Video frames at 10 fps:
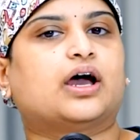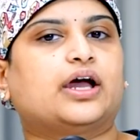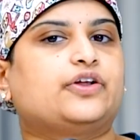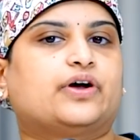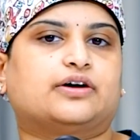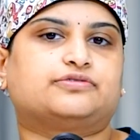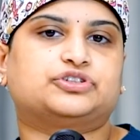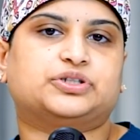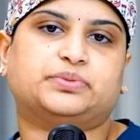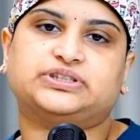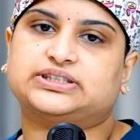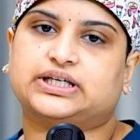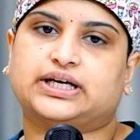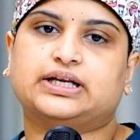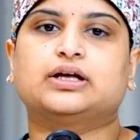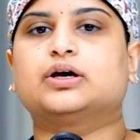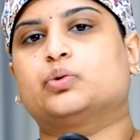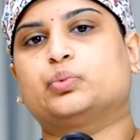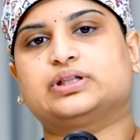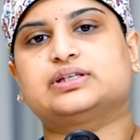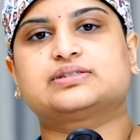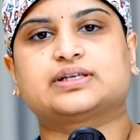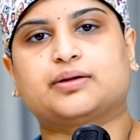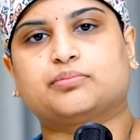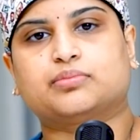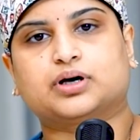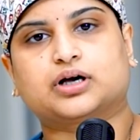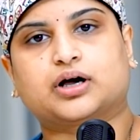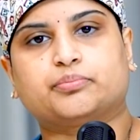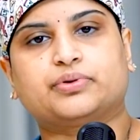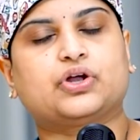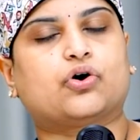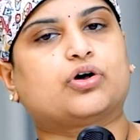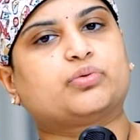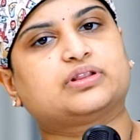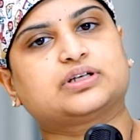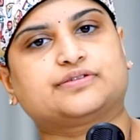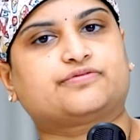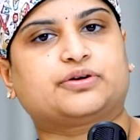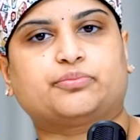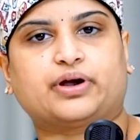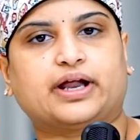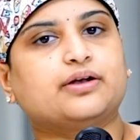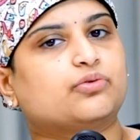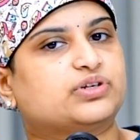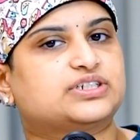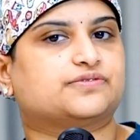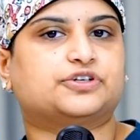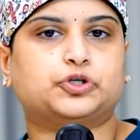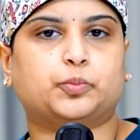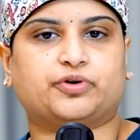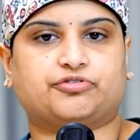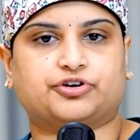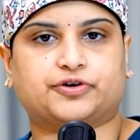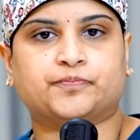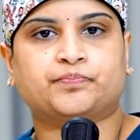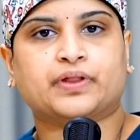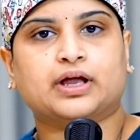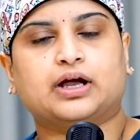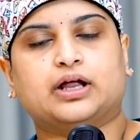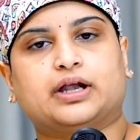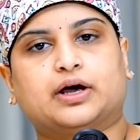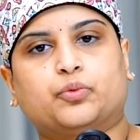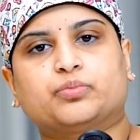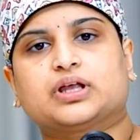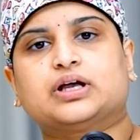and you have to repeat it again with the same company or with a different brand, whichever you prefer. Now,